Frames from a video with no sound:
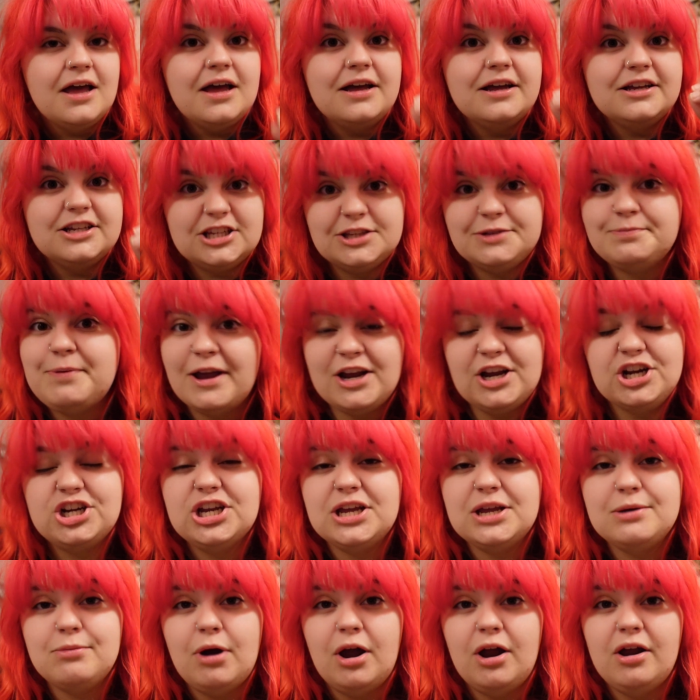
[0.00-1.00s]

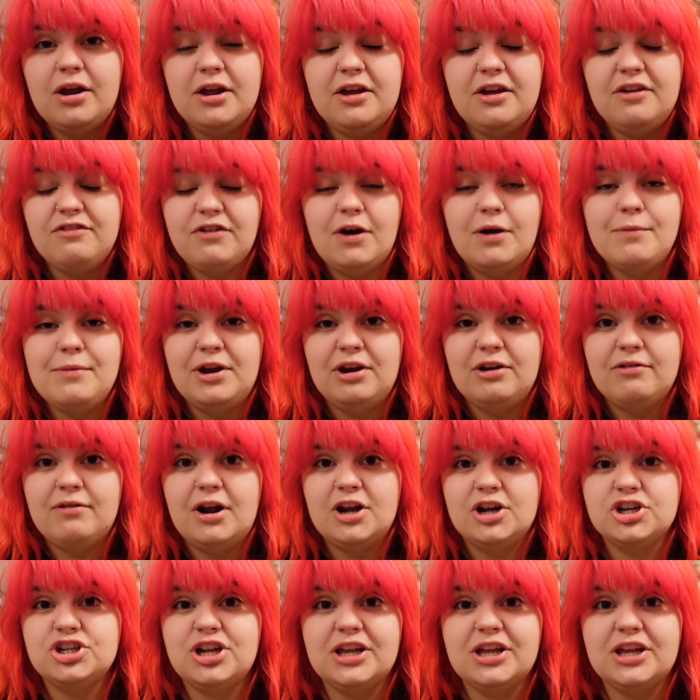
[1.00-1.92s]
especially if I'm in a rush.